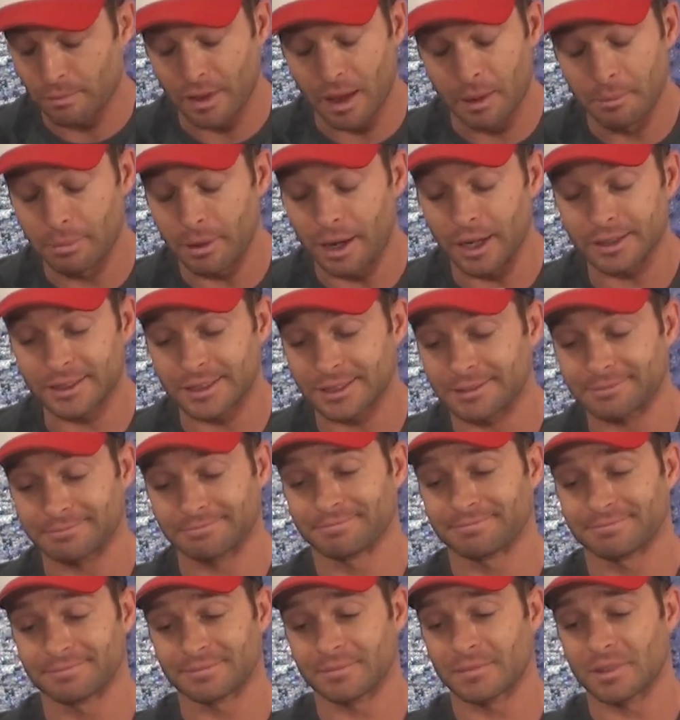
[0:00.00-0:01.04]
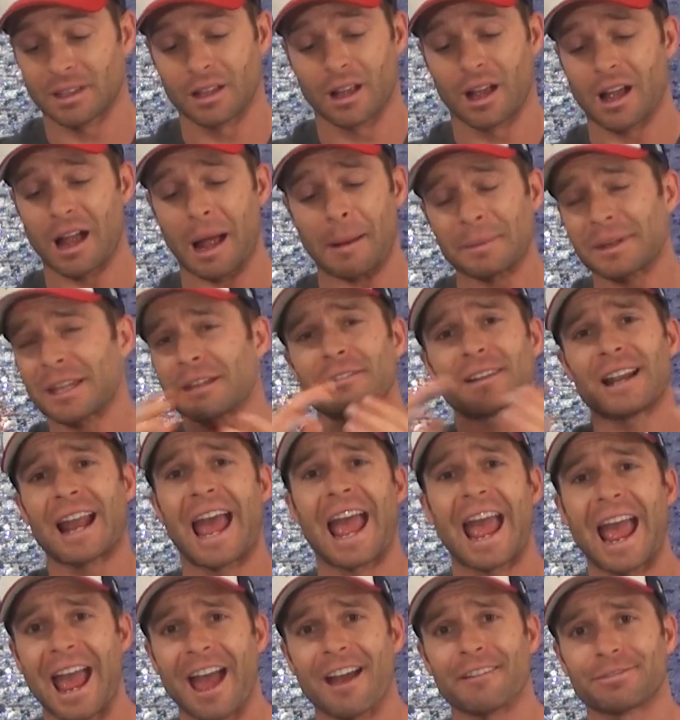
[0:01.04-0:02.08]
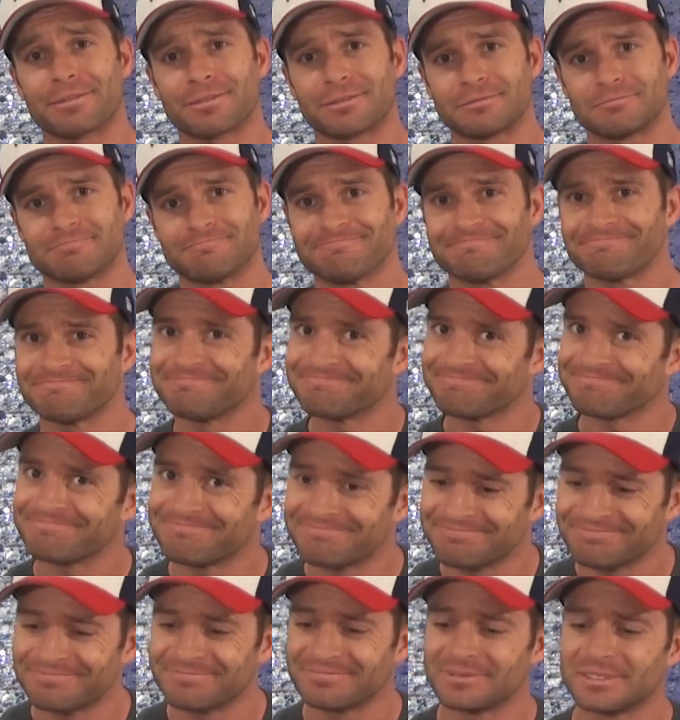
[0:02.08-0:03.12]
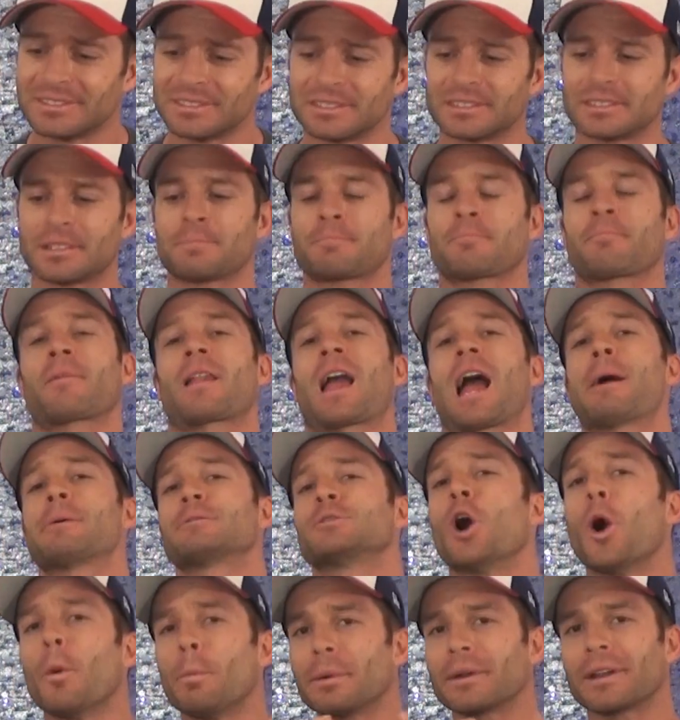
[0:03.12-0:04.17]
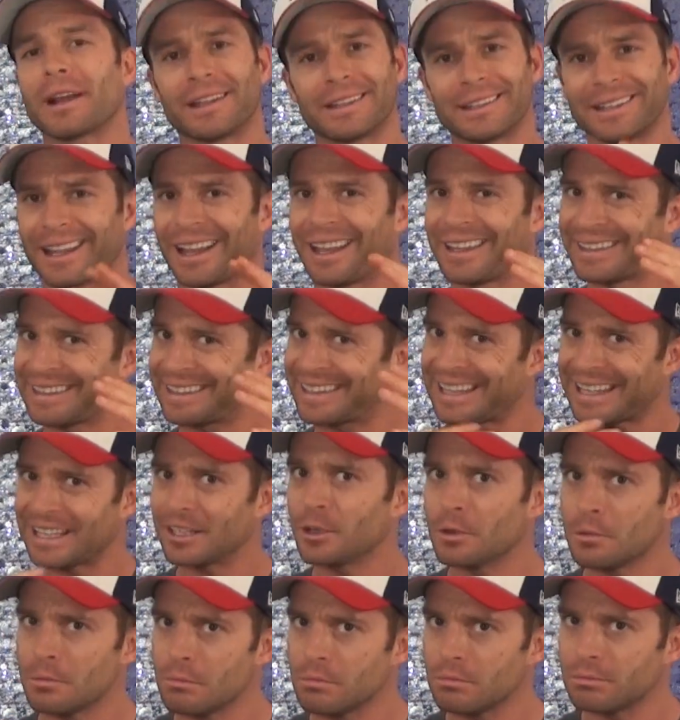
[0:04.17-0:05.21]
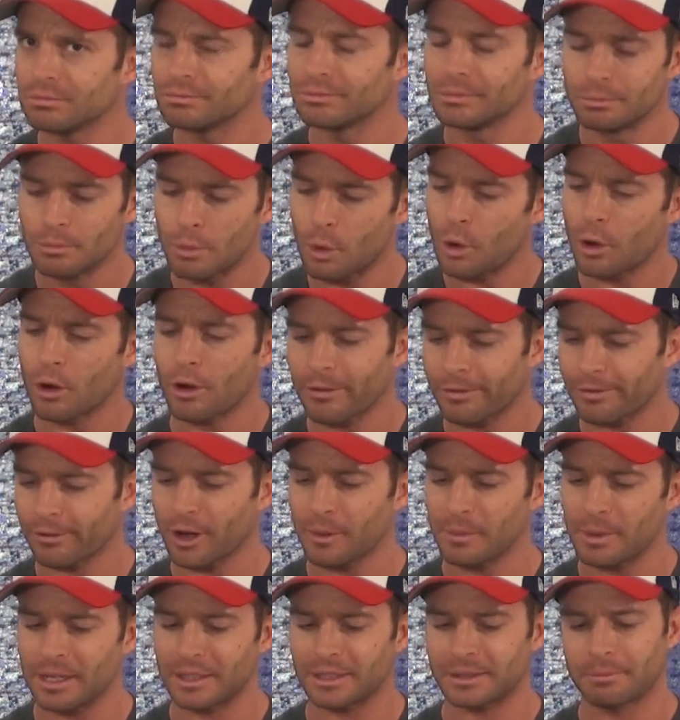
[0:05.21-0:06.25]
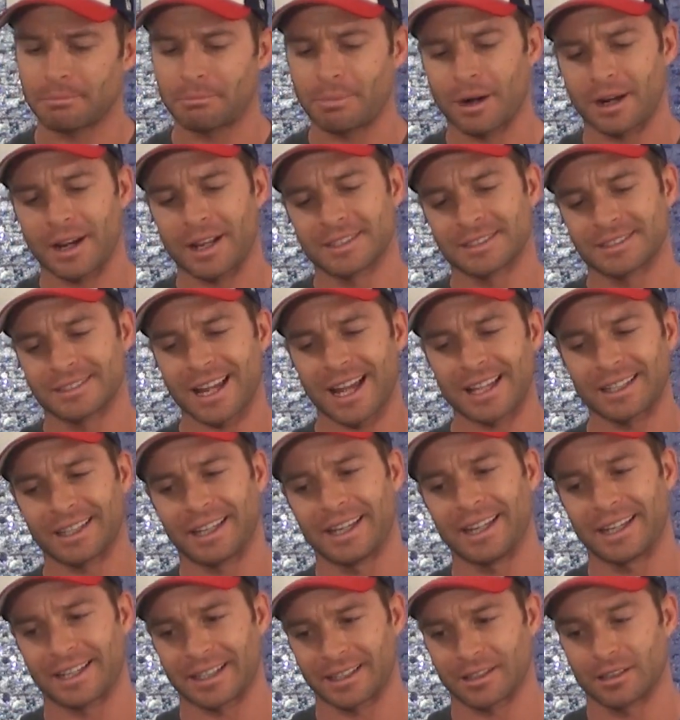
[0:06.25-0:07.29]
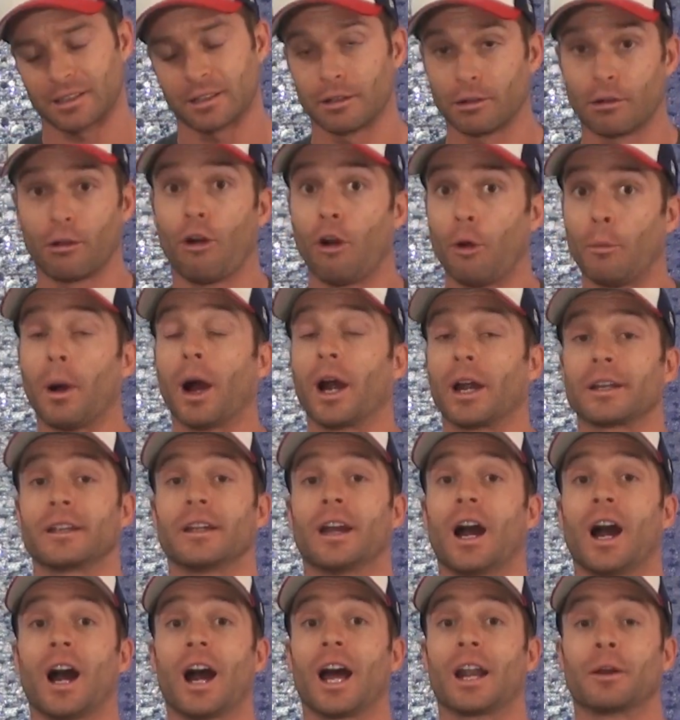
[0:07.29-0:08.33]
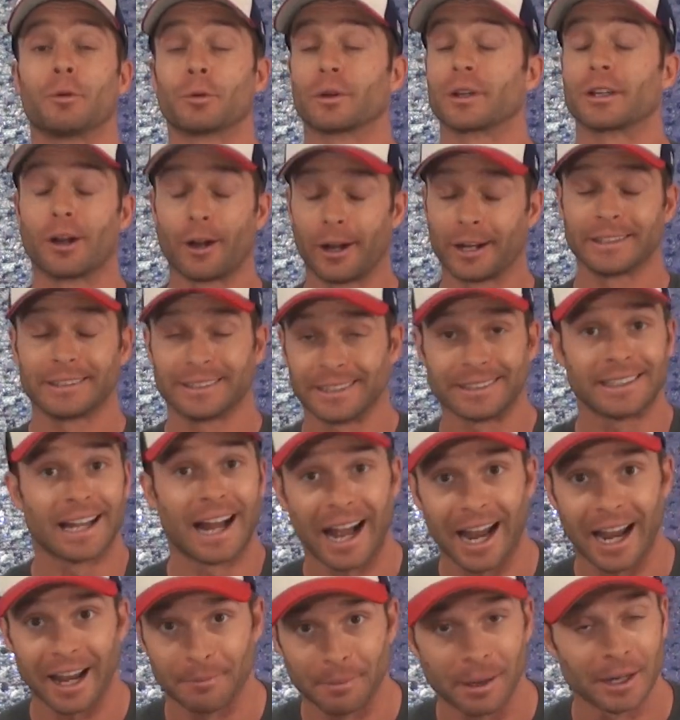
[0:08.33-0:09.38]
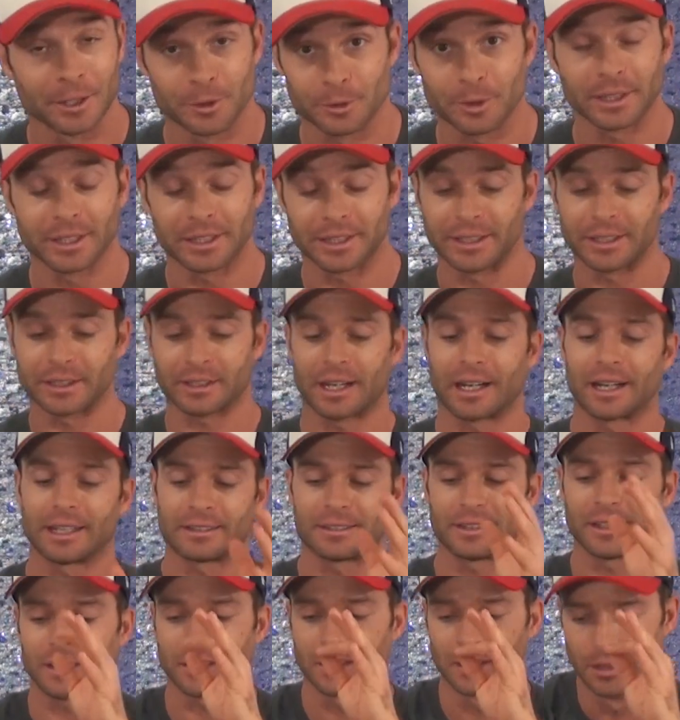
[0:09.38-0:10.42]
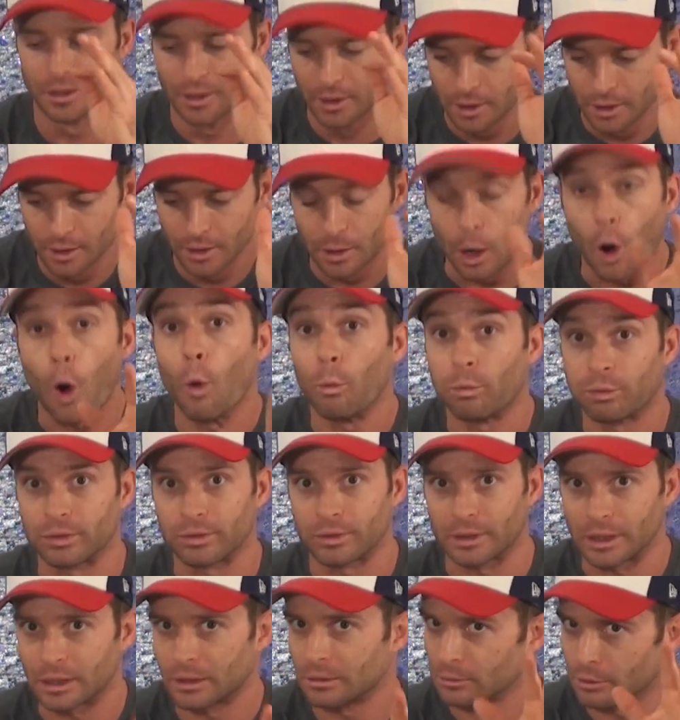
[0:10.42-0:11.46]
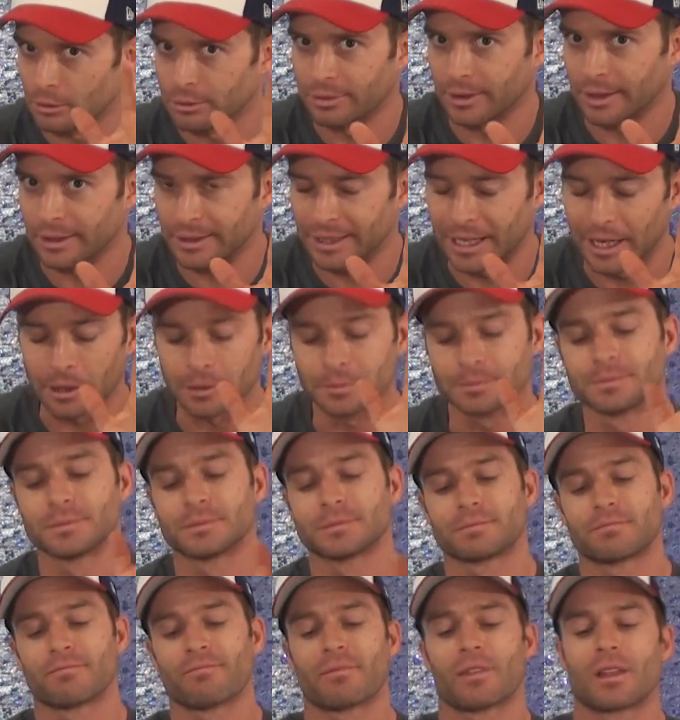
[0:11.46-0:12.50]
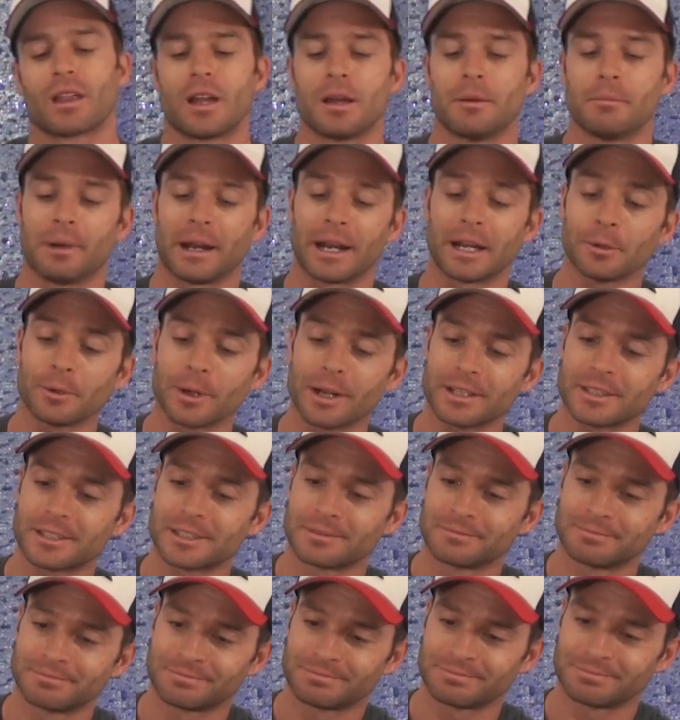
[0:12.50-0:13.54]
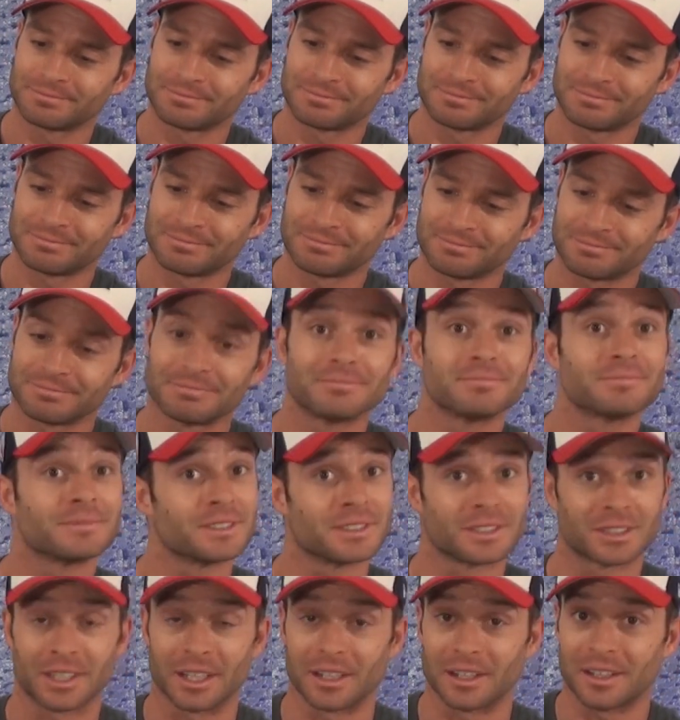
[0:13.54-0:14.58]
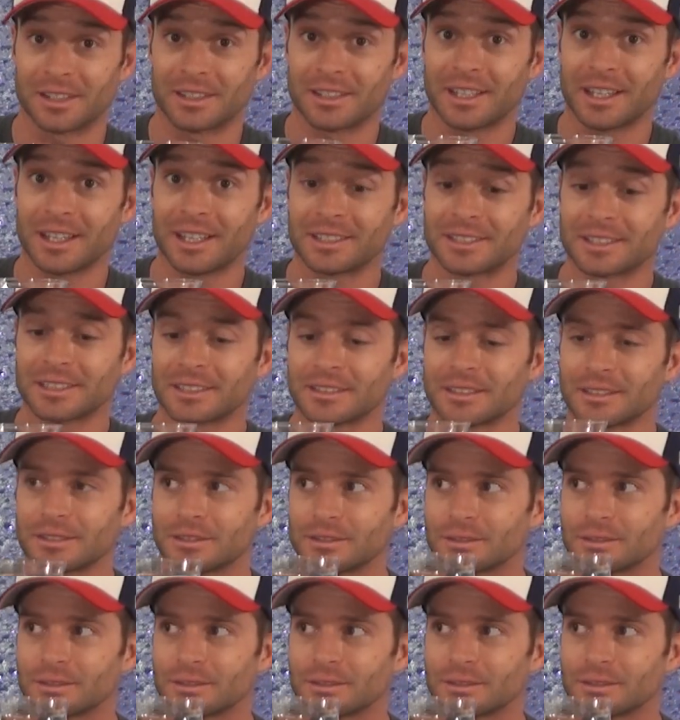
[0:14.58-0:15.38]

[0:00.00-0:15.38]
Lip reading: But I'm going to give it a half. I was hoping a little more from it, but it's not like, oh my God, we're going to die by drinking it kind of thing. Hopefully, we'll find out. But anyways, let's get into the taste.